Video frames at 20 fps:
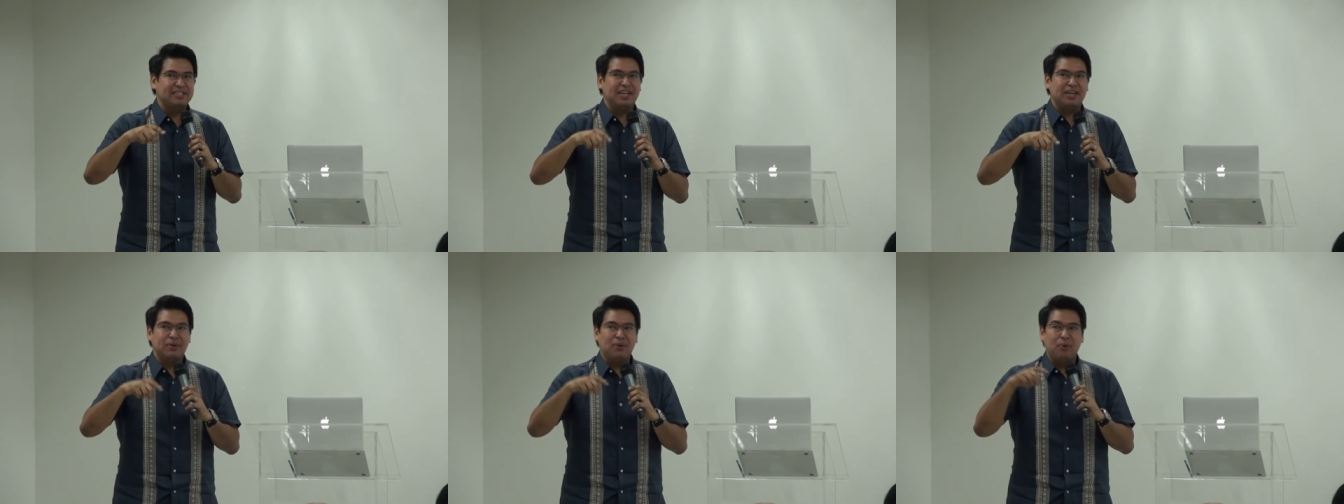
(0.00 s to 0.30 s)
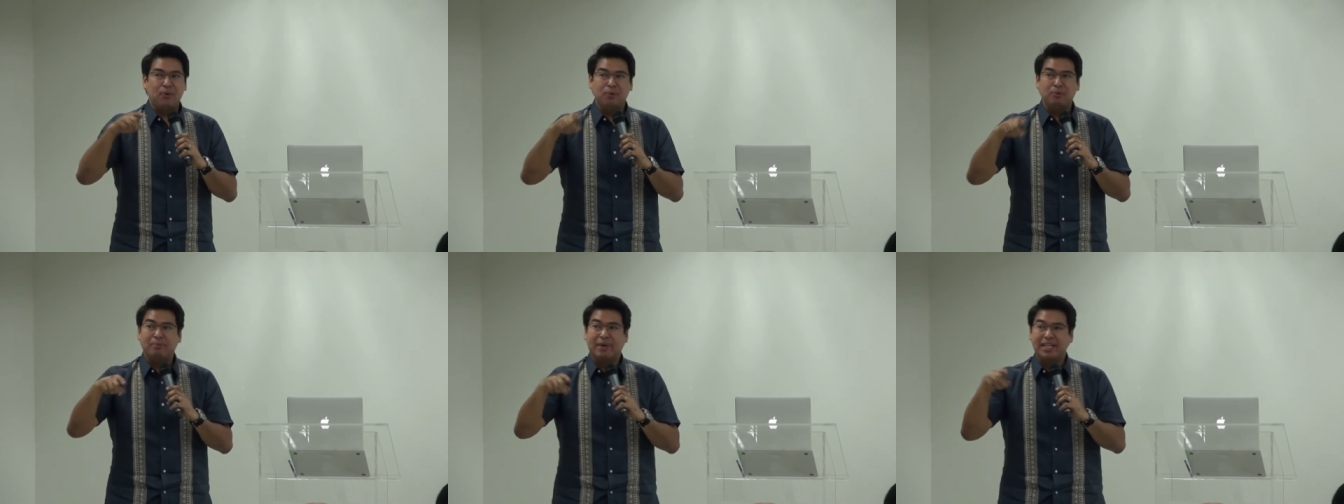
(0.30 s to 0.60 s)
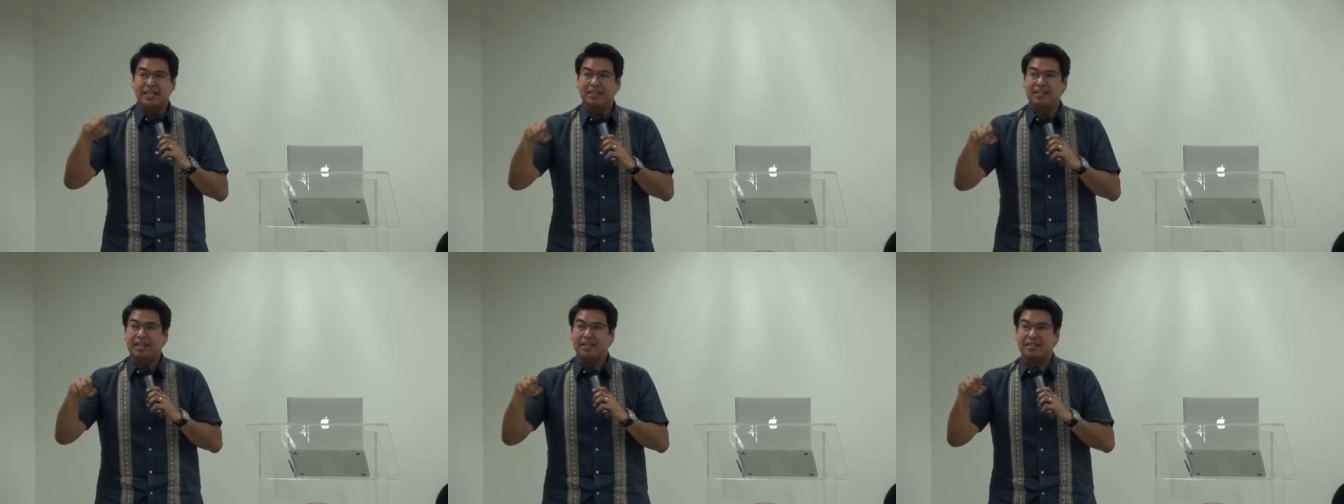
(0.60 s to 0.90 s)
is owned
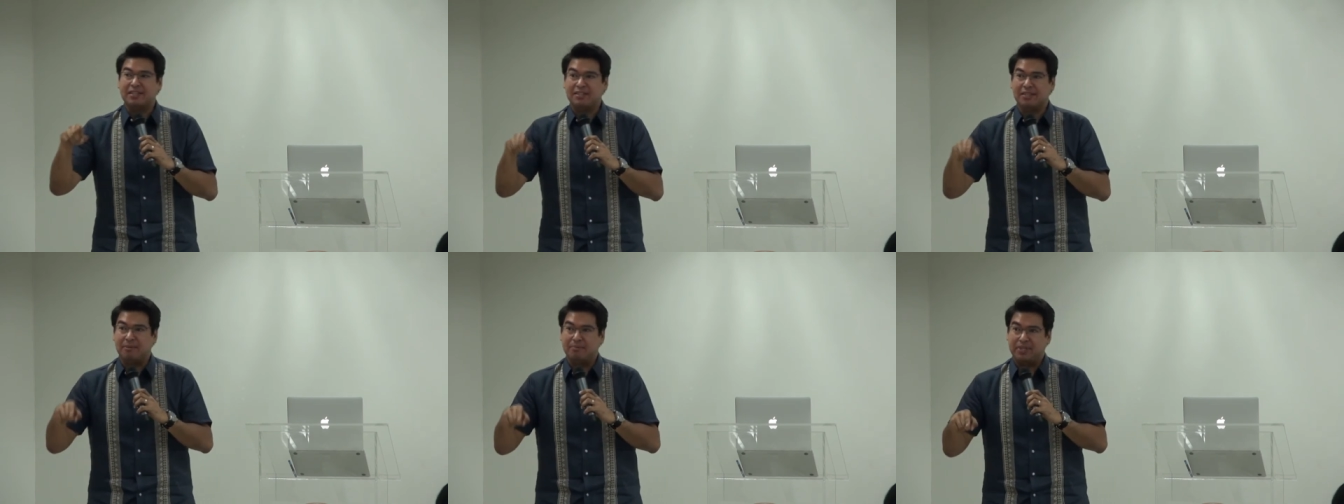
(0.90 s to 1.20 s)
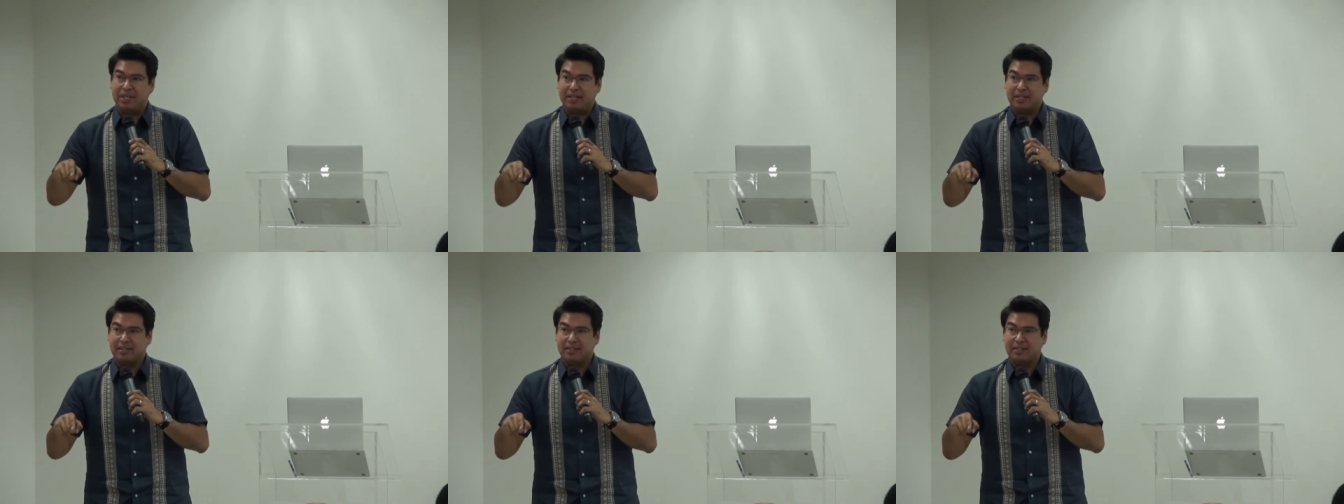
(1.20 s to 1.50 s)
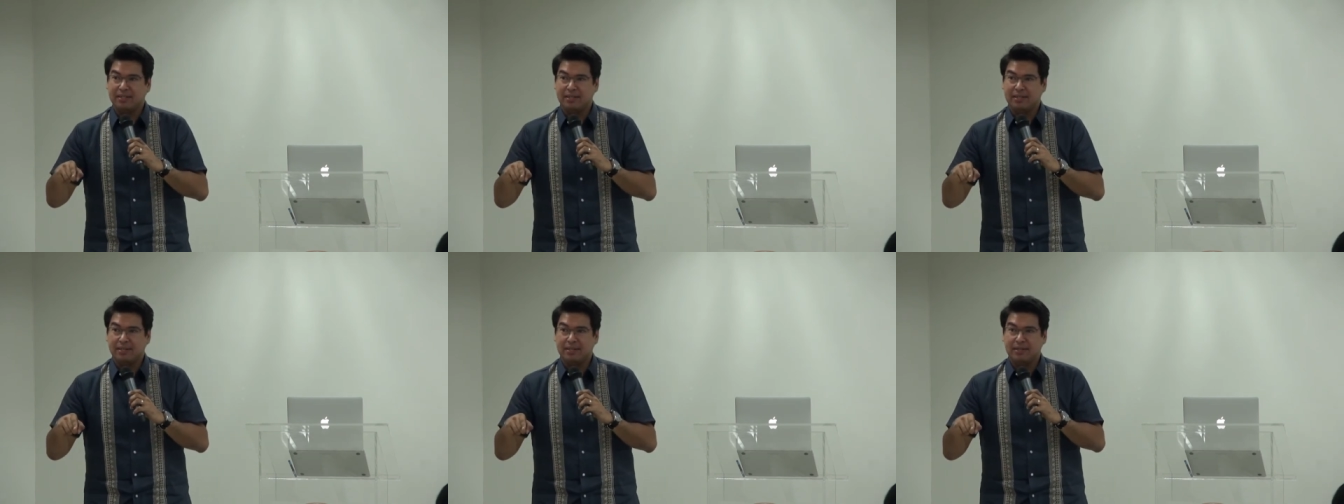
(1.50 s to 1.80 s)
by the data subject.
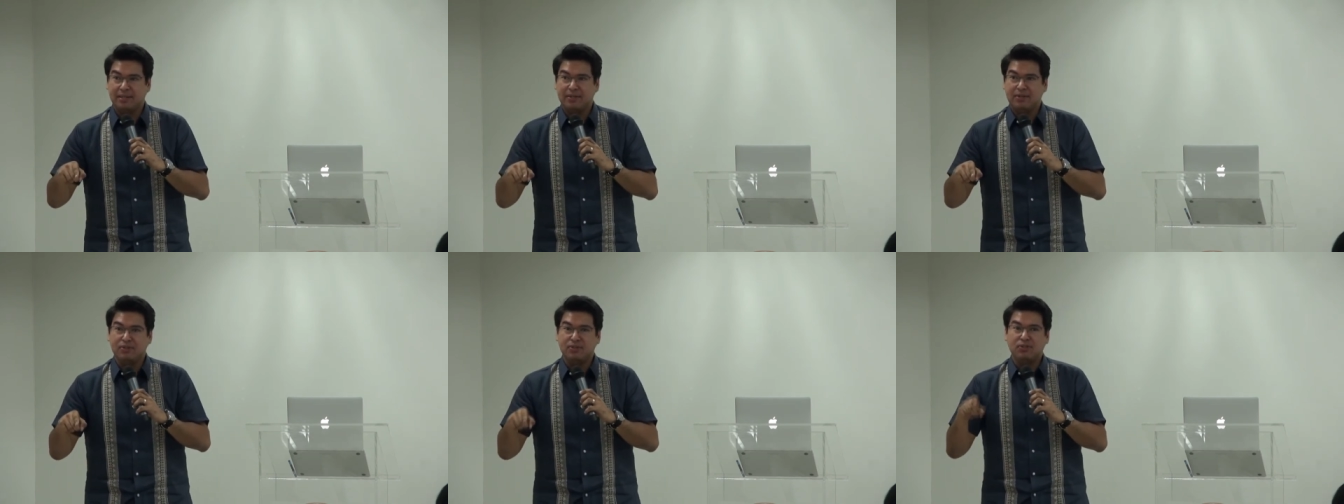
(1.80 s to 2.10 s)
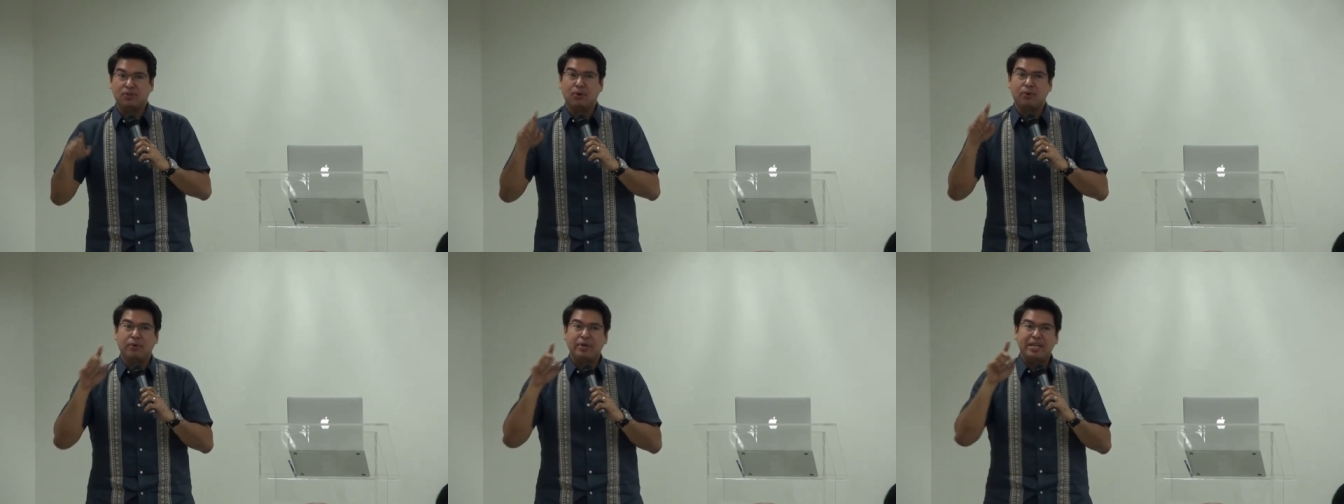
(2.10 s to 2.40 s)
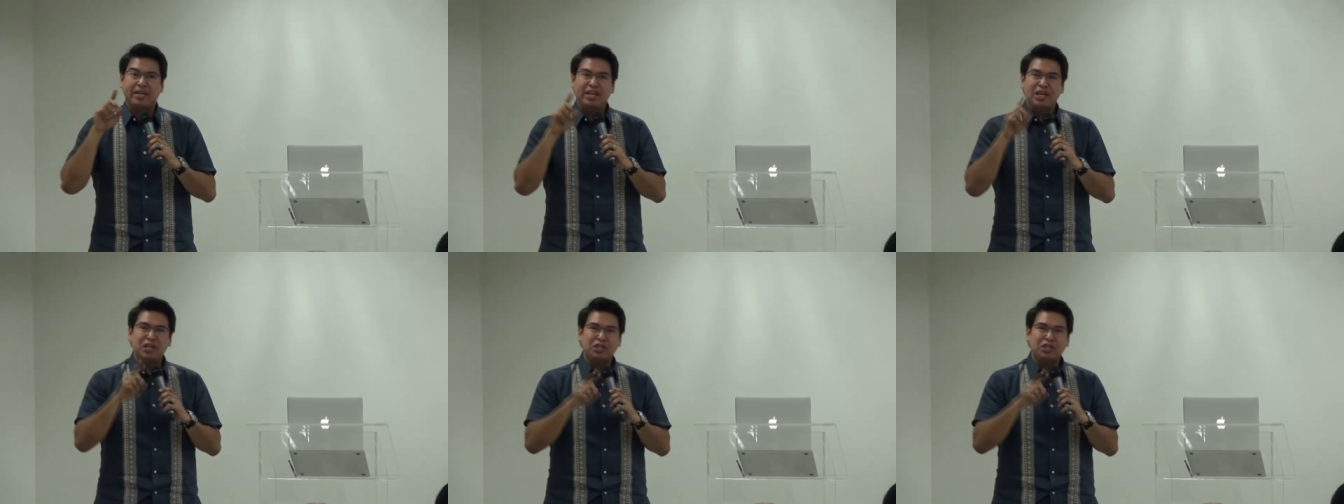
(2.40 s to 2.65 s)
So